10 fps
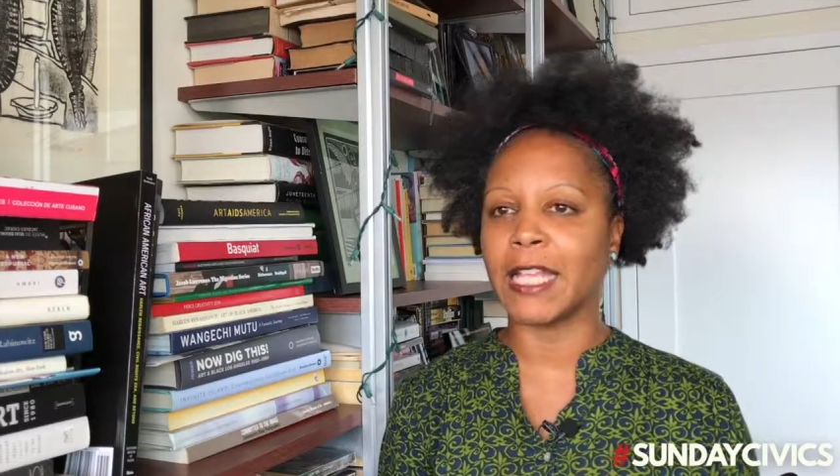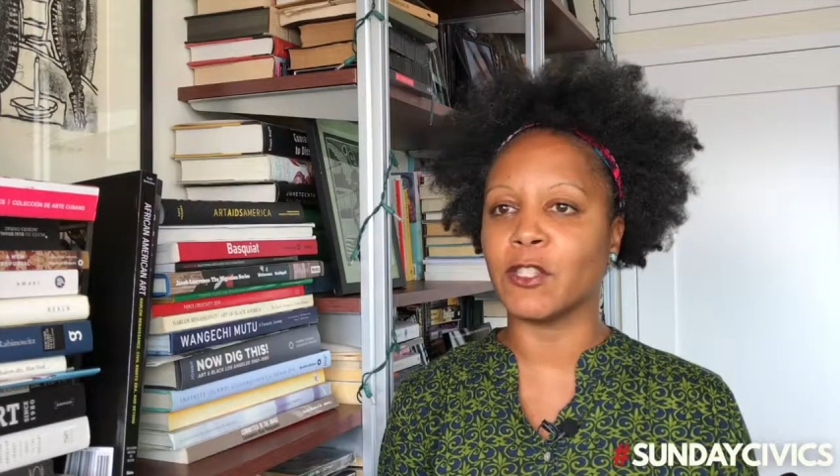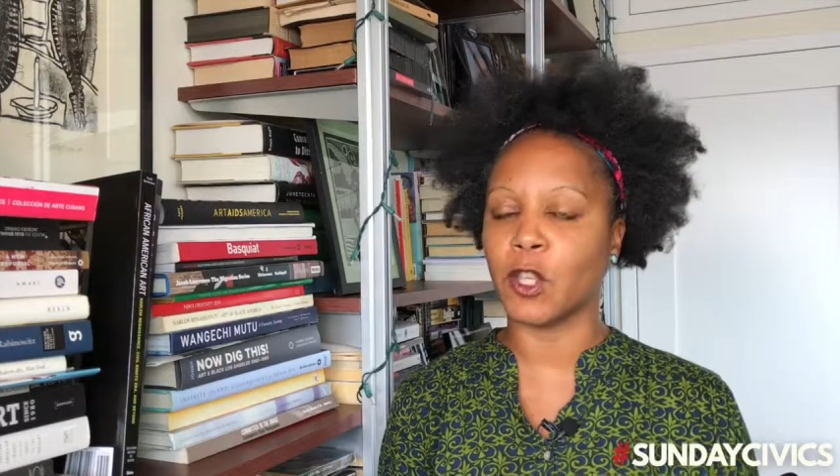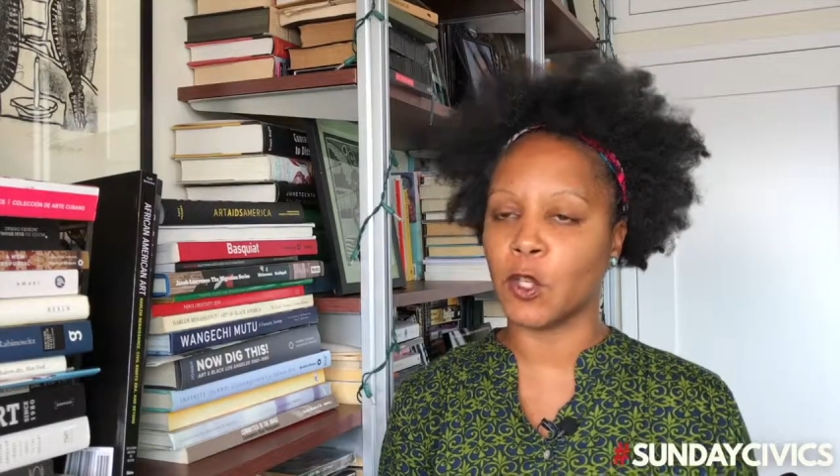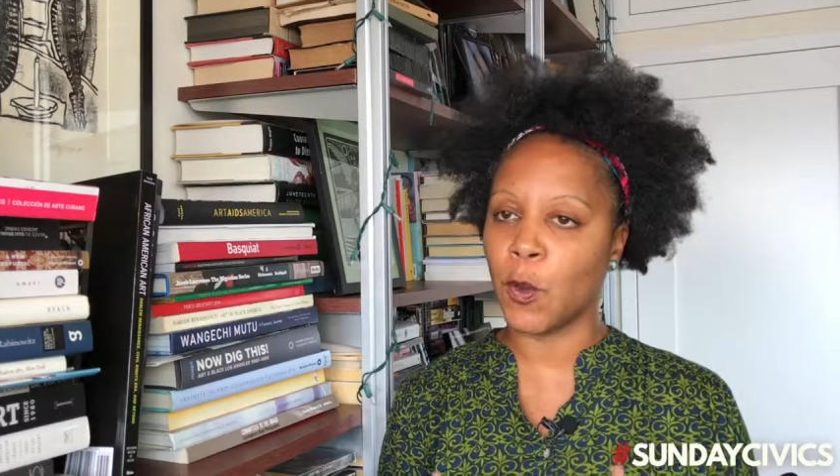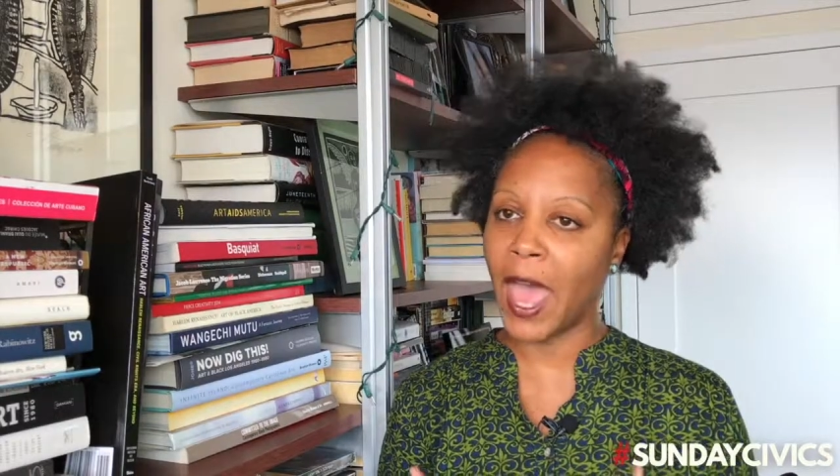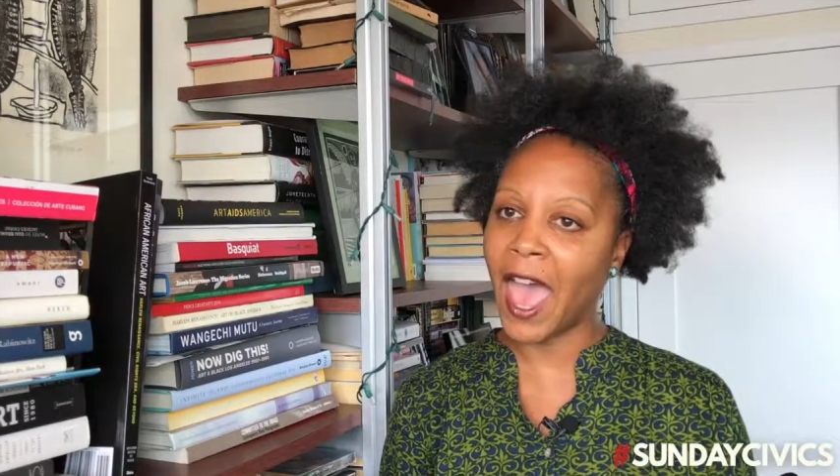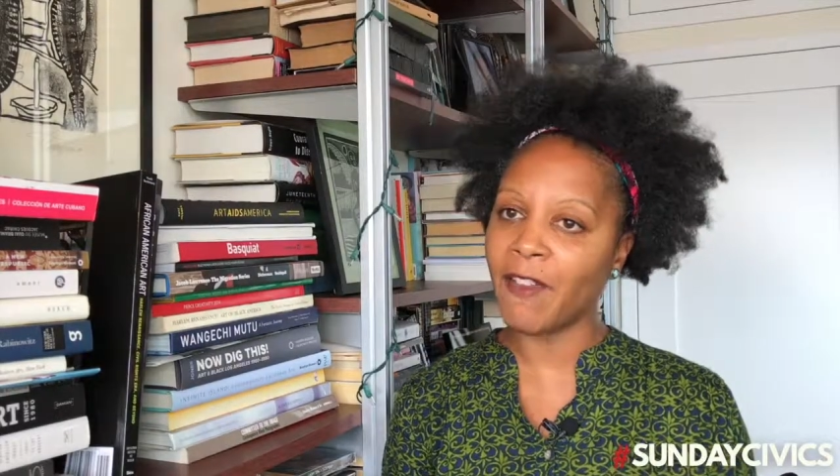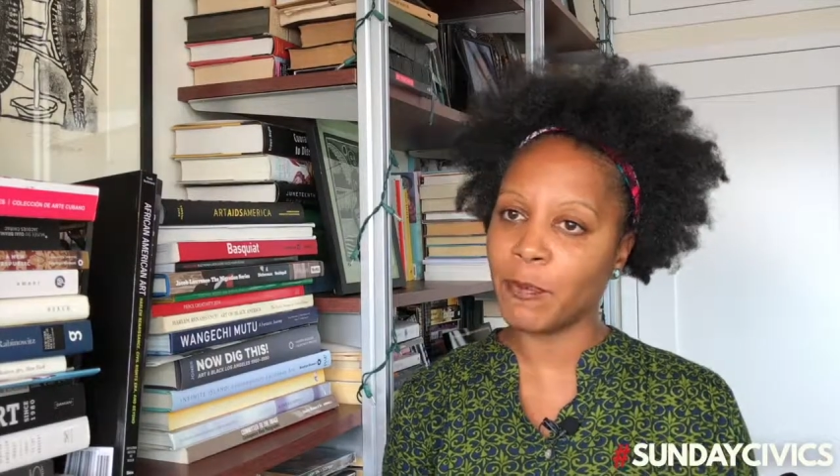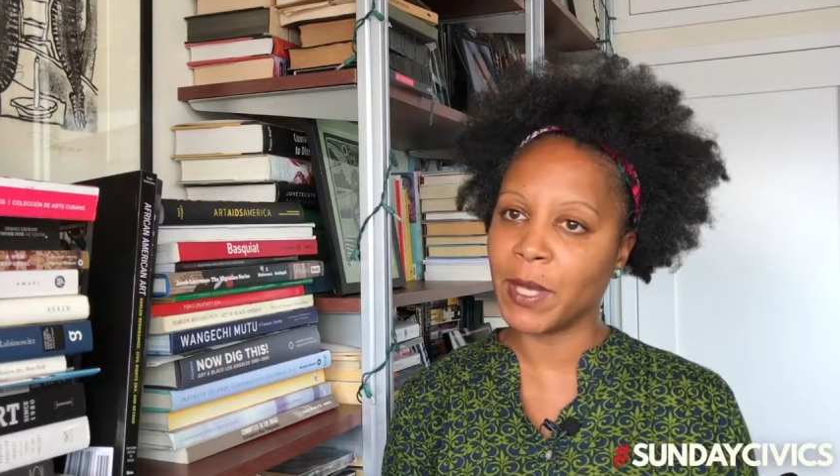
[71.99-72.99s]
And so you
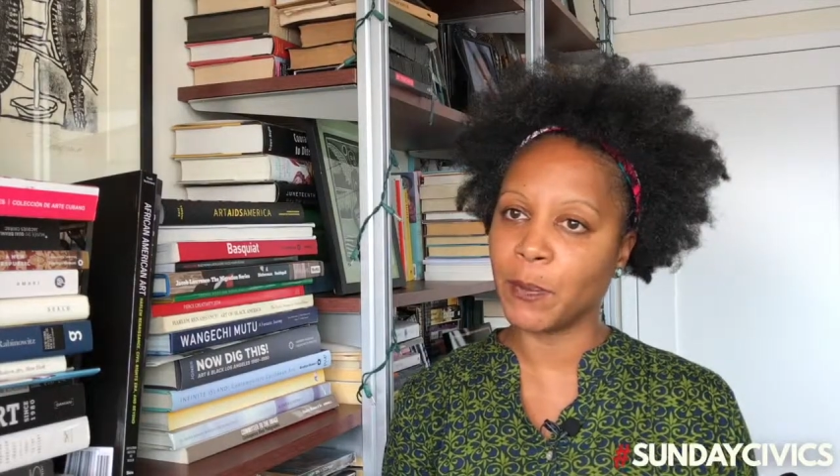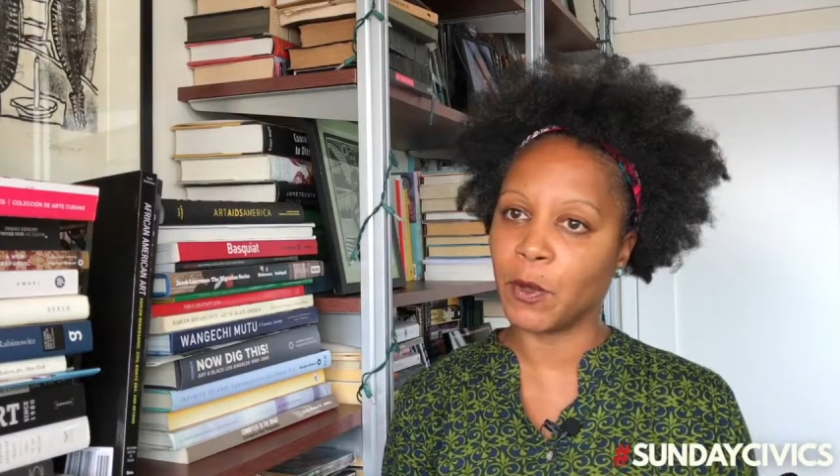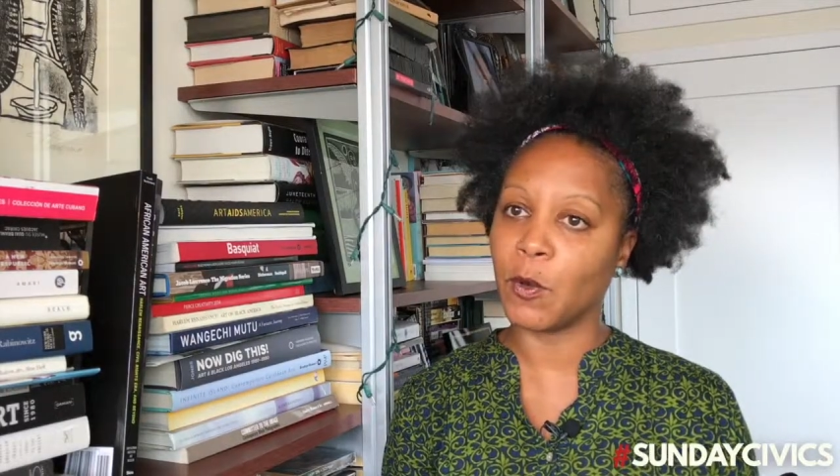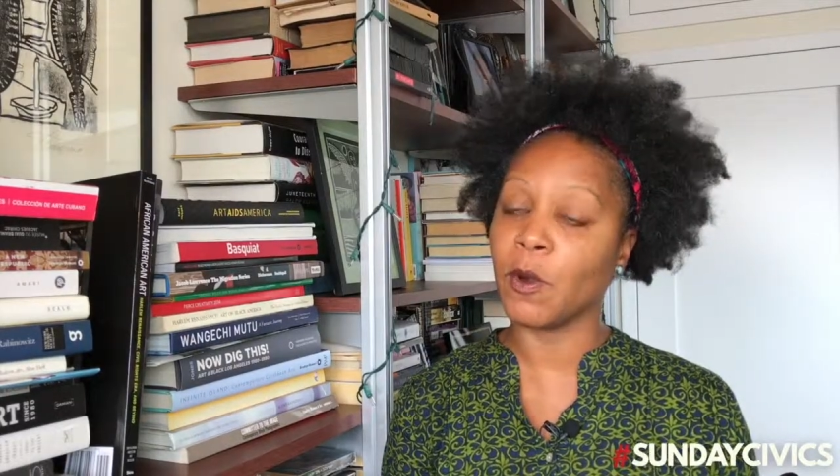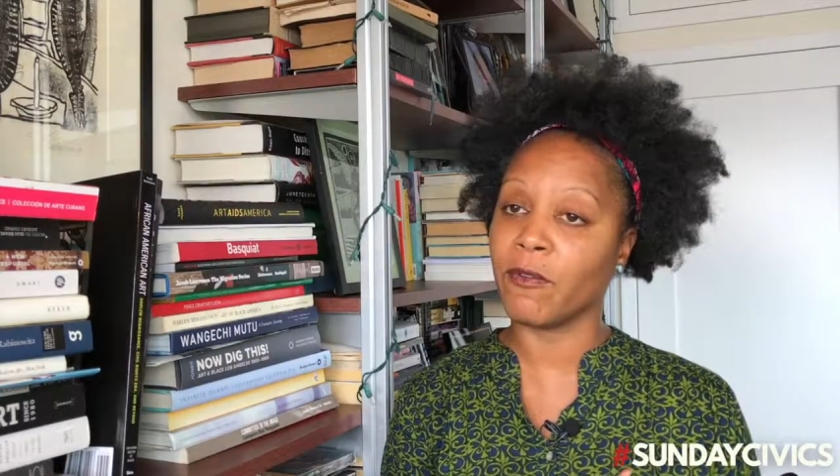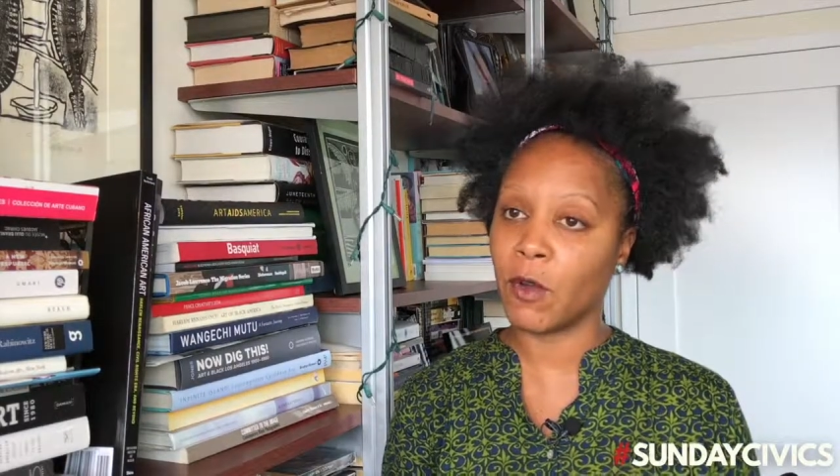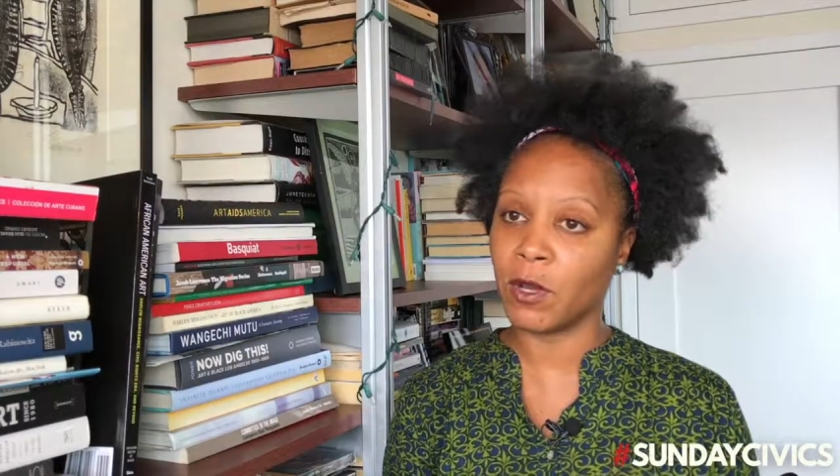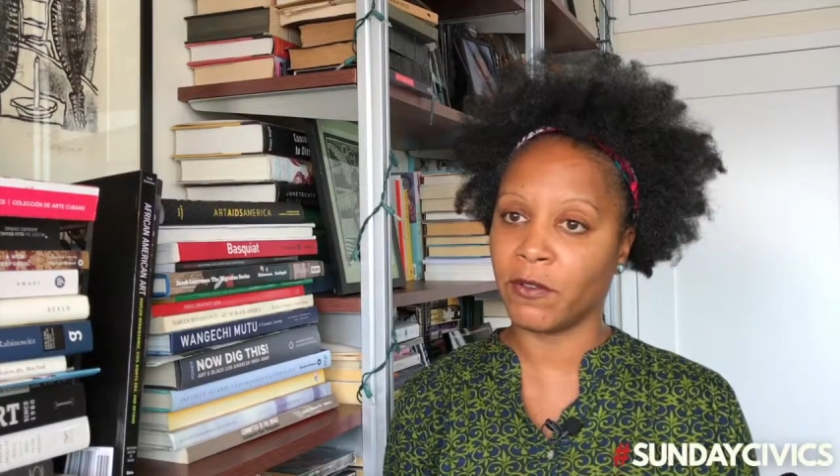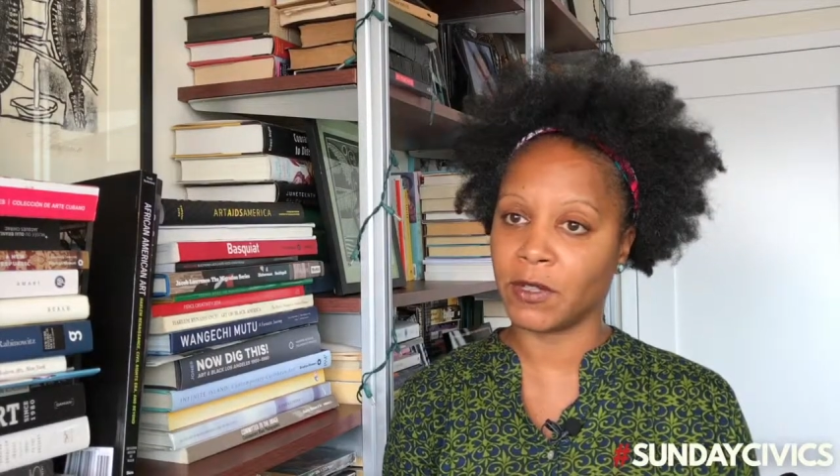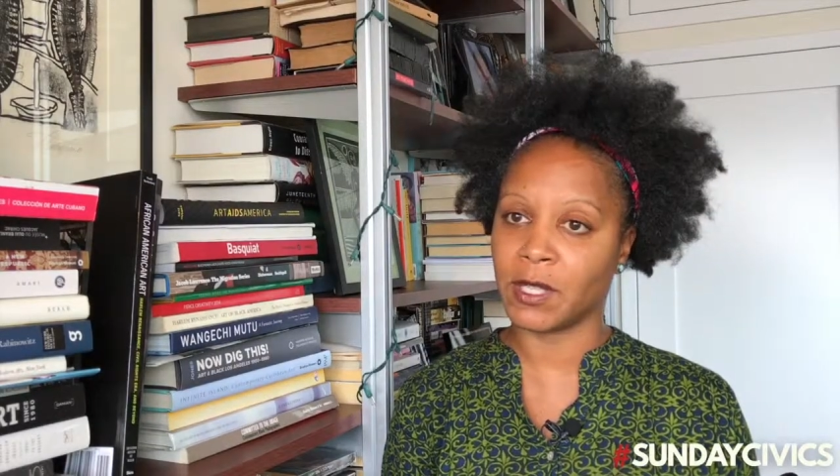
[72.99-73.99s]
have people who are
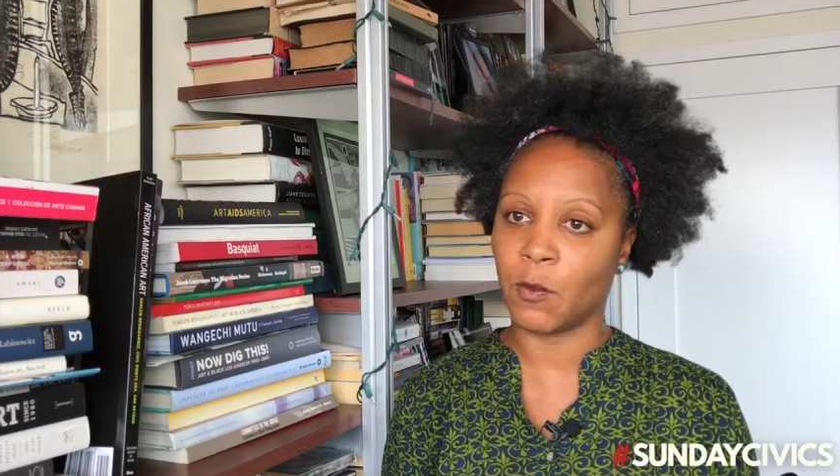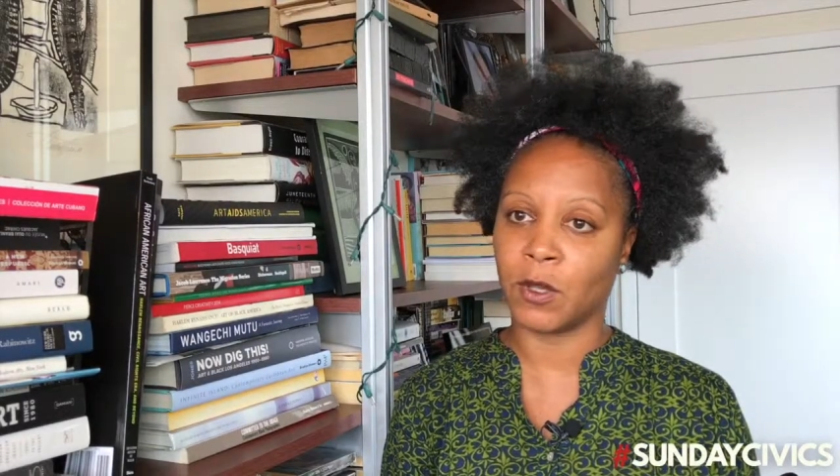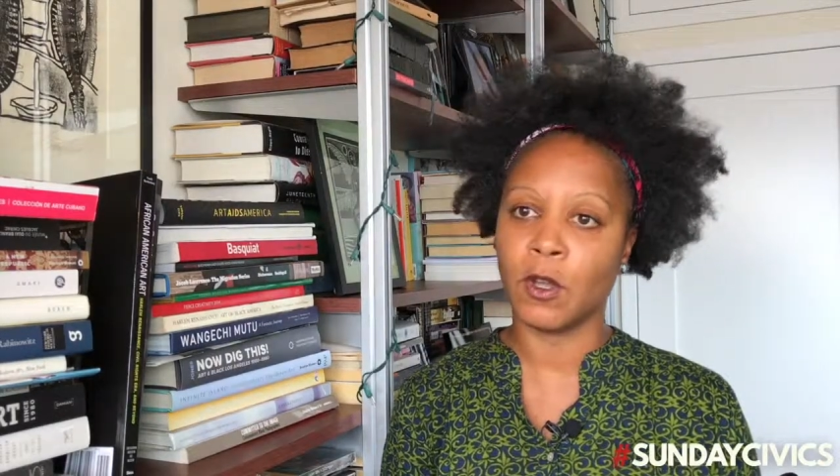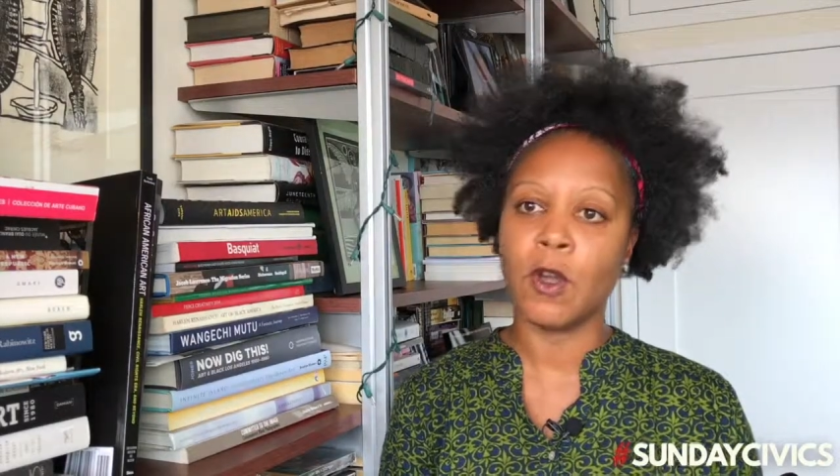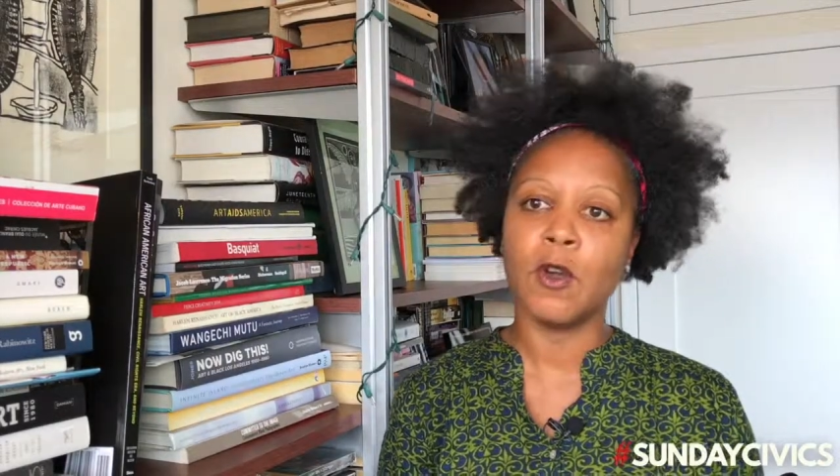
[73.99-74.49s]
voting for someone